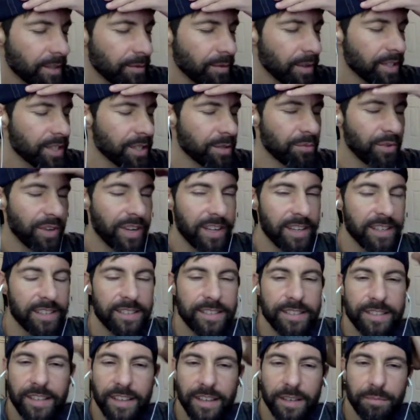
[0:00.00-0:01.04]
Russell
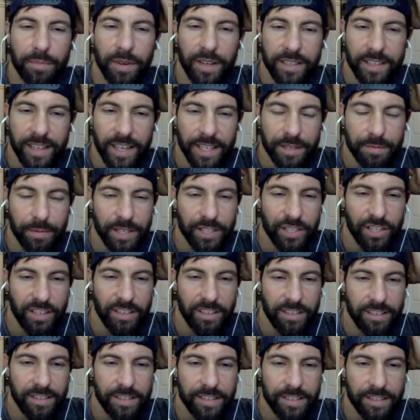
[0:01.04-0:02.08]
Brand's podcast by
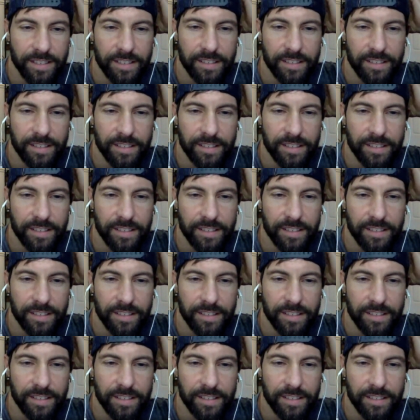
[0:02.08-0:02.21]
chance?